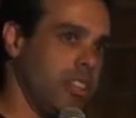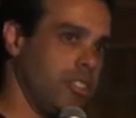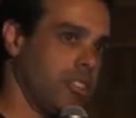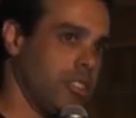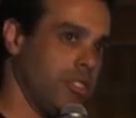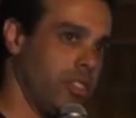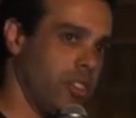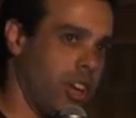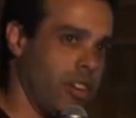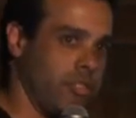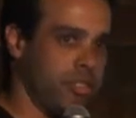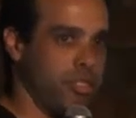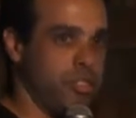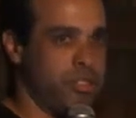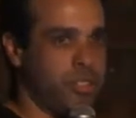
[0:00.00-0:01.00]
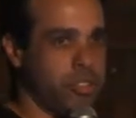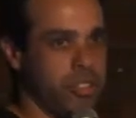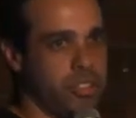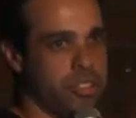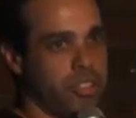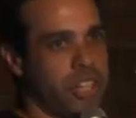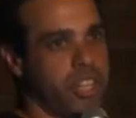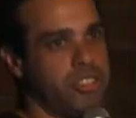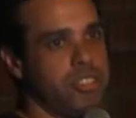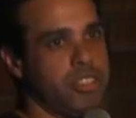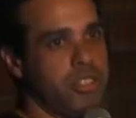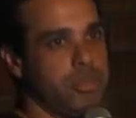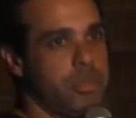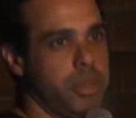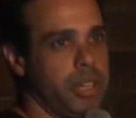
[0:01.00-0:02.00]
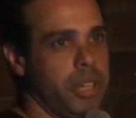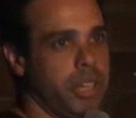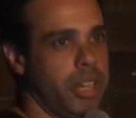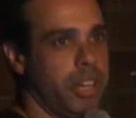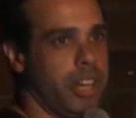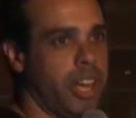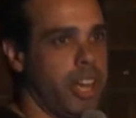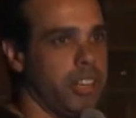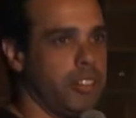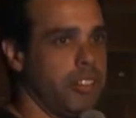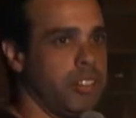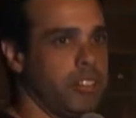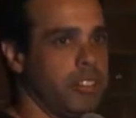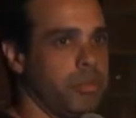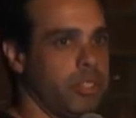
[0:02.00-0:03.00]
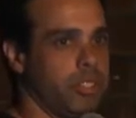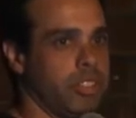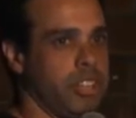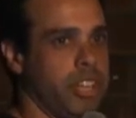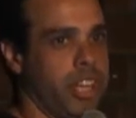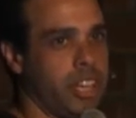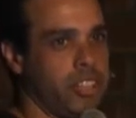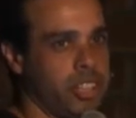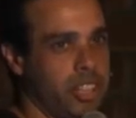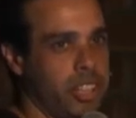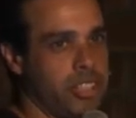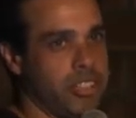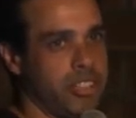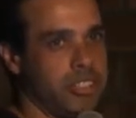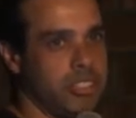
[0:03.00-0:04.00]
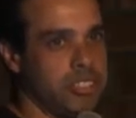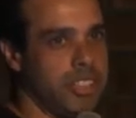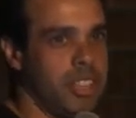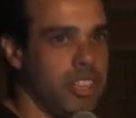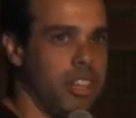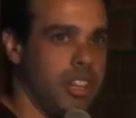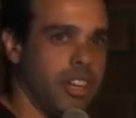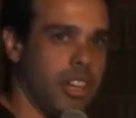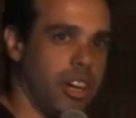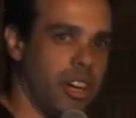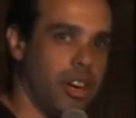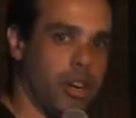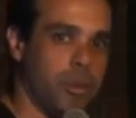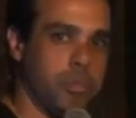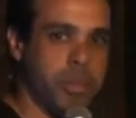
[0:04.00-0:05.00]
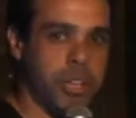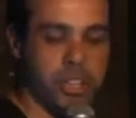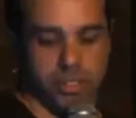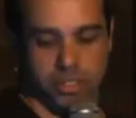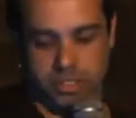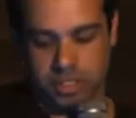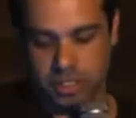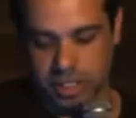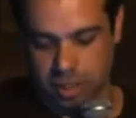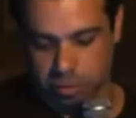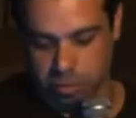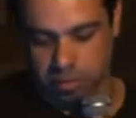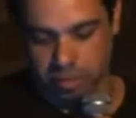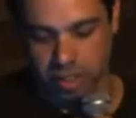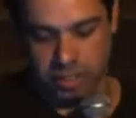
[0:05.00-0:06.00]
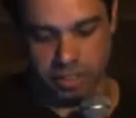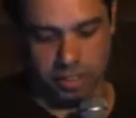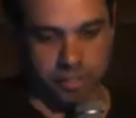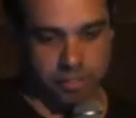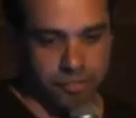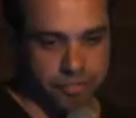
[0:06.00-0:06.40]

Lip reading: So you have to tune your HTTP header, especially the caching headers, per your CDN provider.